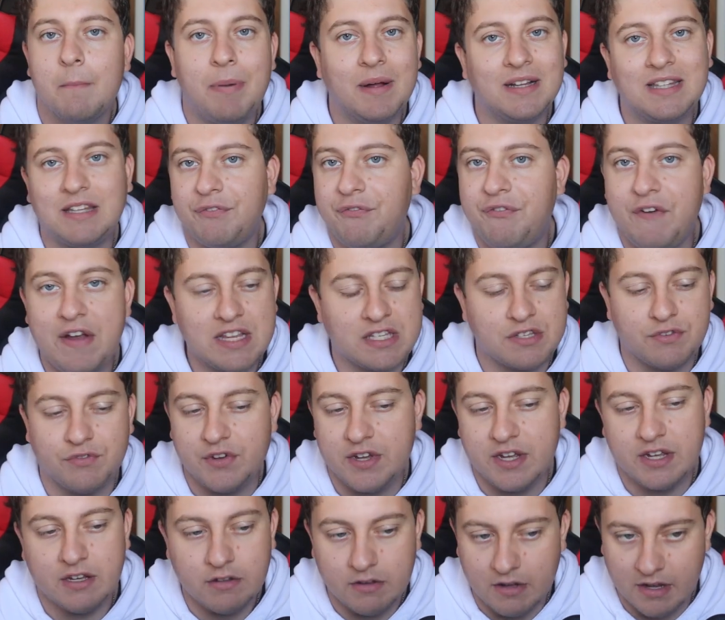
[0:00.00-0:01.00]
But
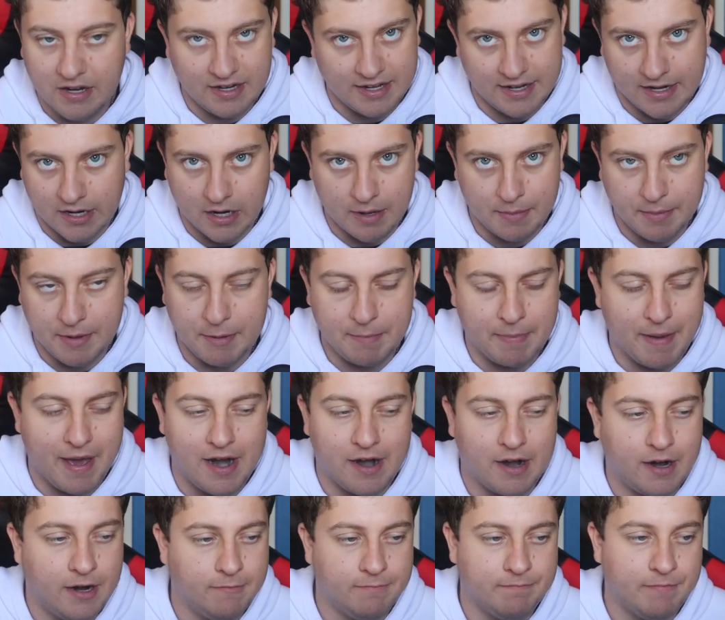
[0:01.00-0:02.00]
defensively, it needed to be
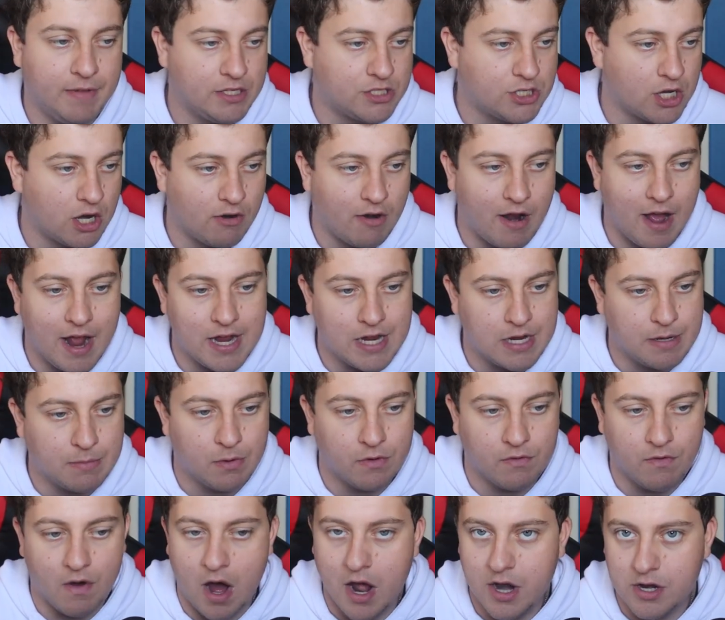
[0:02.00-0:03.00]
better. It's all right. You
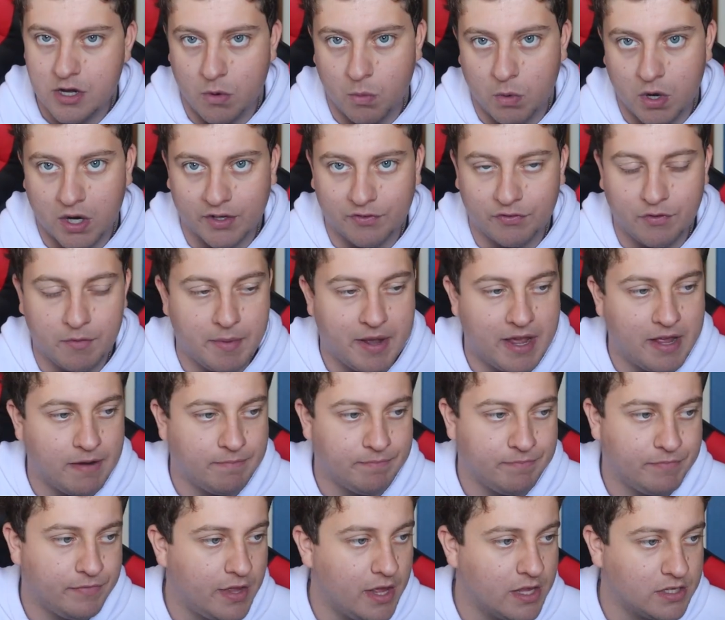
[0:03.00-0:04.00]
move on. You work from
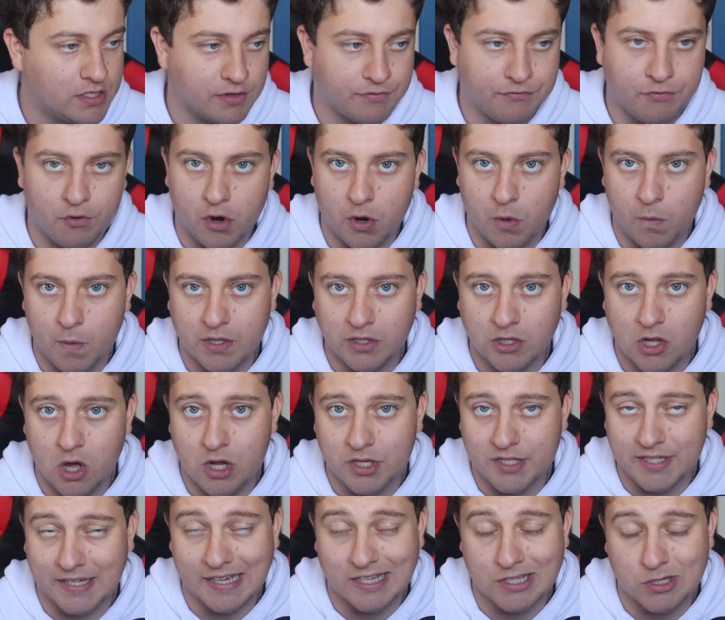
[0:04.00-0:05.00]
it. It's a 4-1
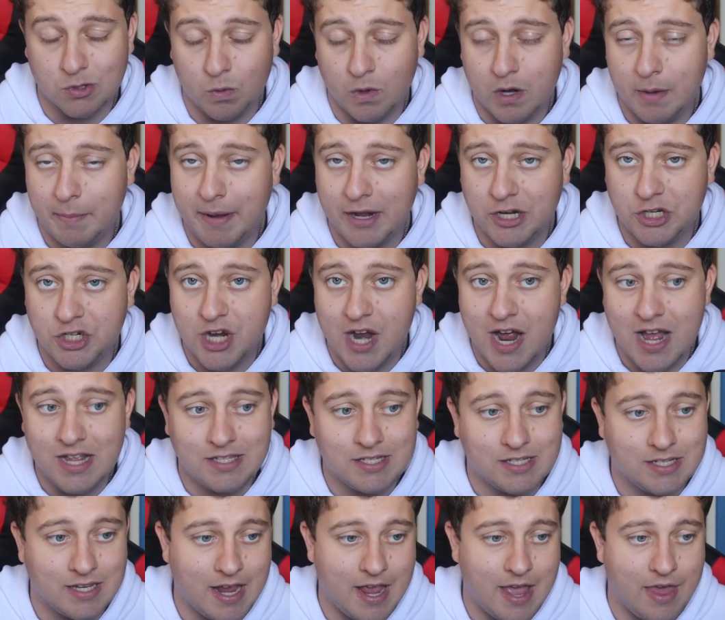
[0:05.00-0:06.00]
loss against the Winnipeg
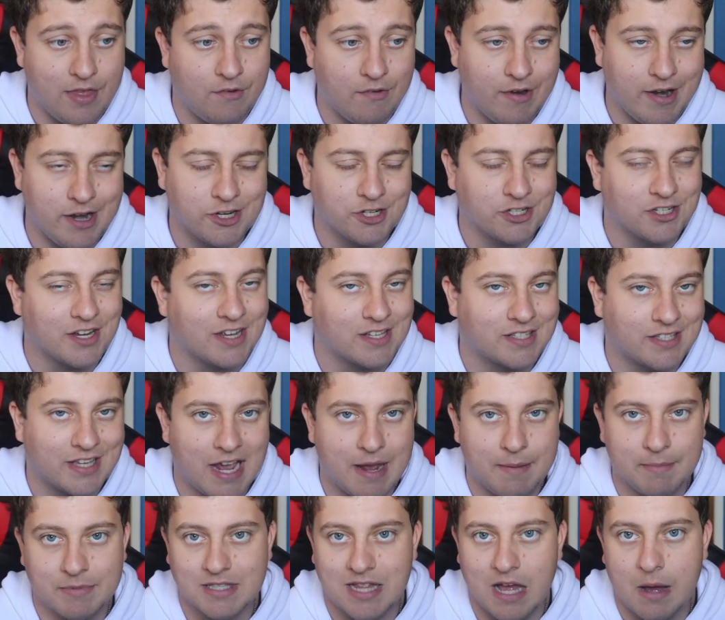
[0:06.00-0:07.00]
Jets, and the Rangers' next
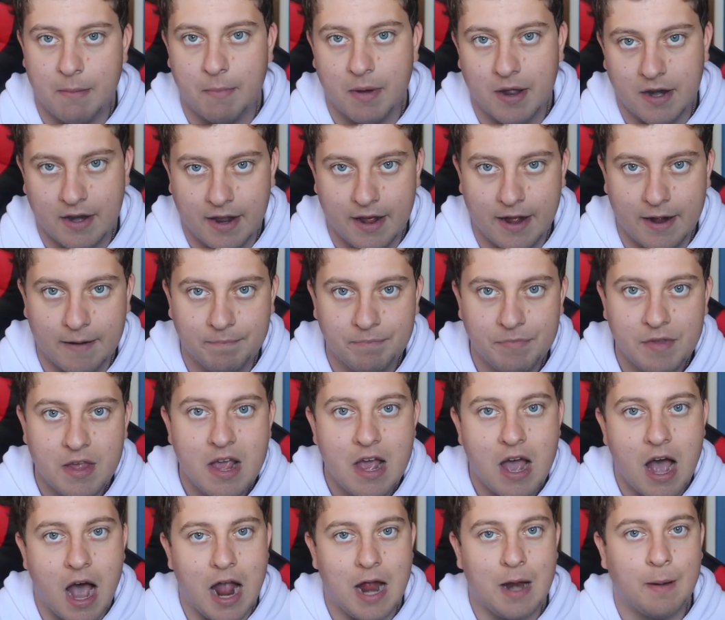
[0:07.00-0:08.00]
game is now Monday.
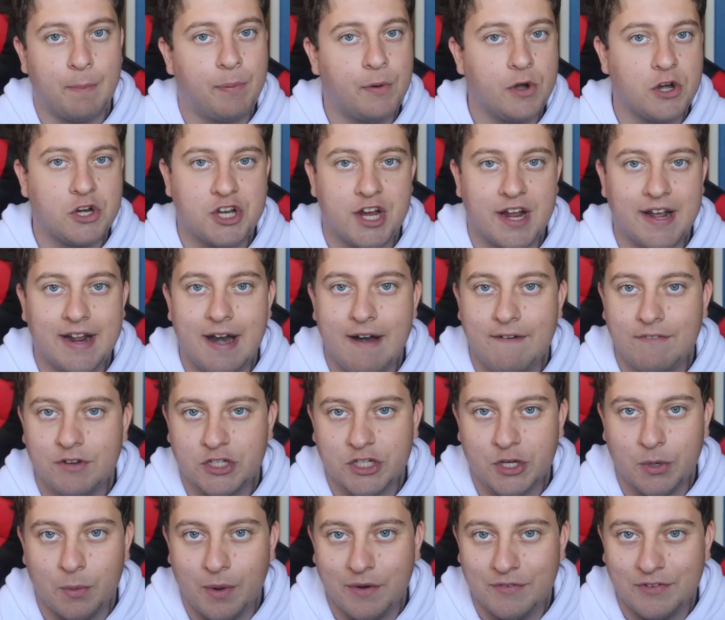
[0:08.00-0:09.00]
I appreciate
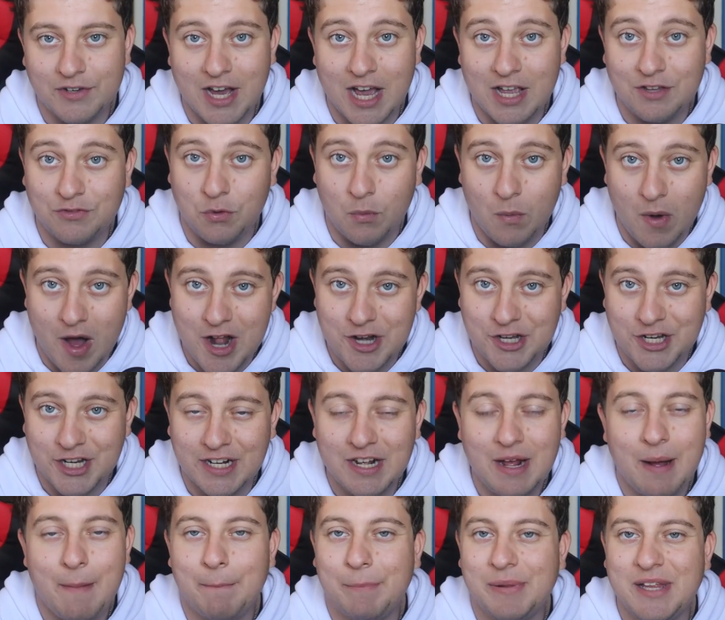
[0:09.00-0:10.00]
every single one of you guys for
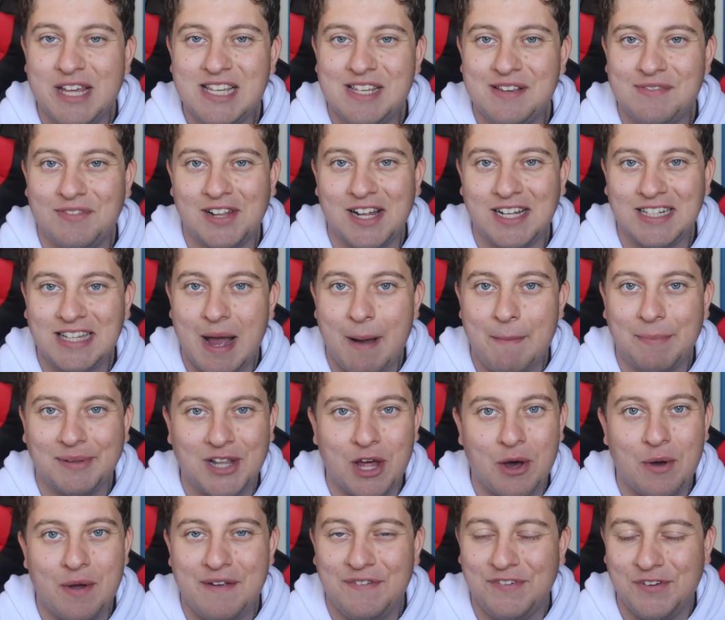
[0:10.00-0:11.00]
watching. Please leave a like down
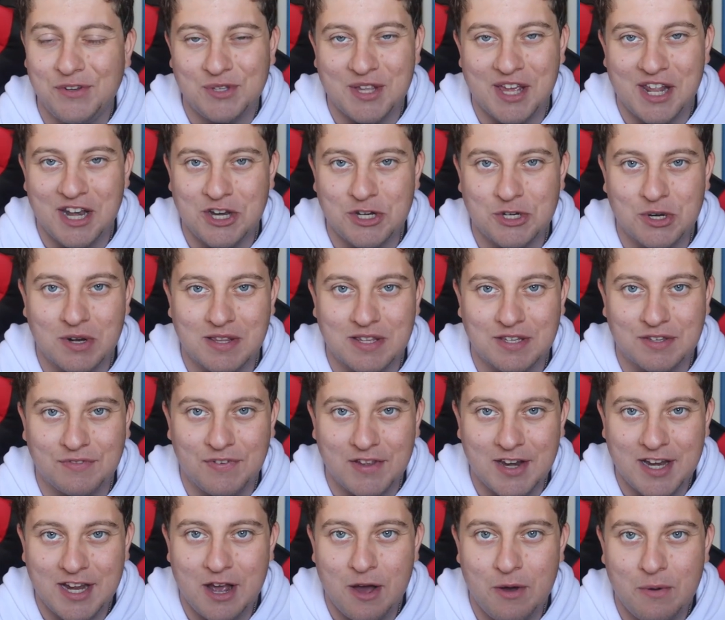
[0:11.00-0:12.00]
below if you did enjoy this
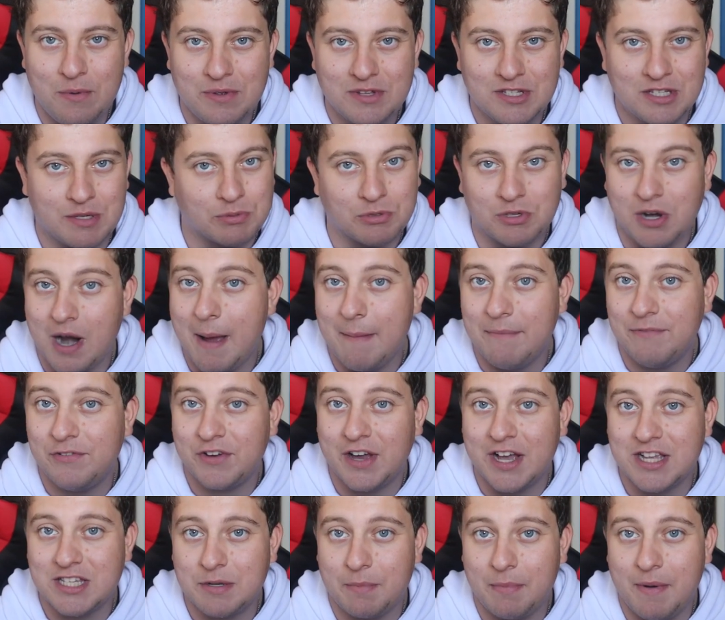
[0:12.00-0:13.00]
video. Subscribe if
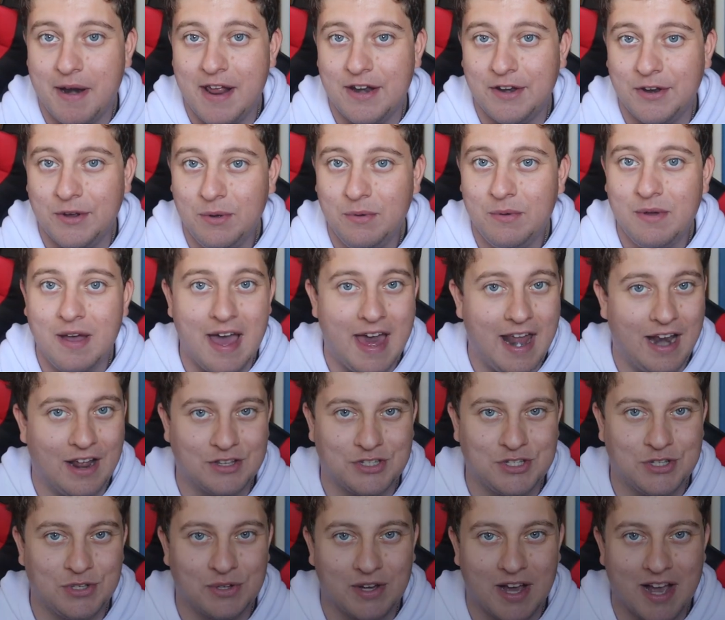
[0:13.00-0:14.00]
you guys are brand new, and
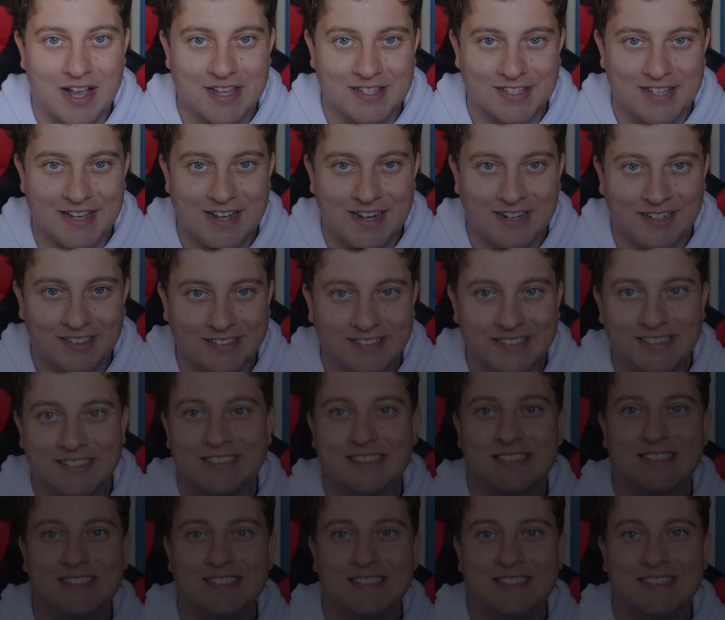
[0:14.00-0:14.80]
I'll see you guys later.